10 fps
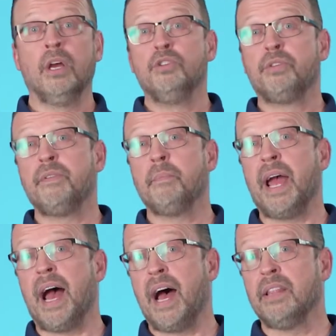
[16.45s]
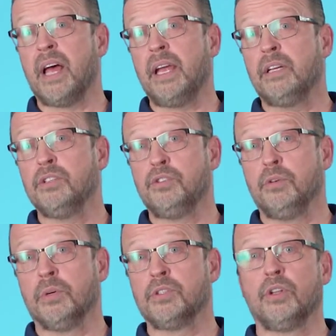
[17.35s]
driven by online
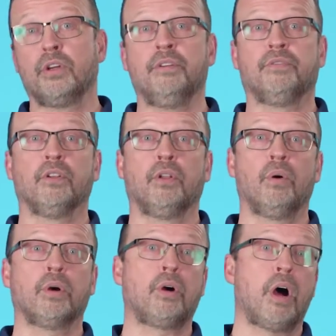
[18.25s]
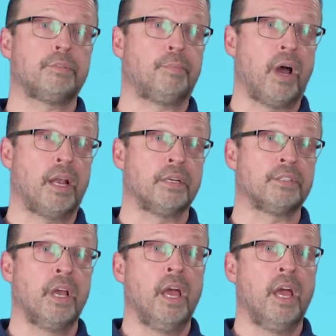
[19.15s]
consumers looking for lower-cost products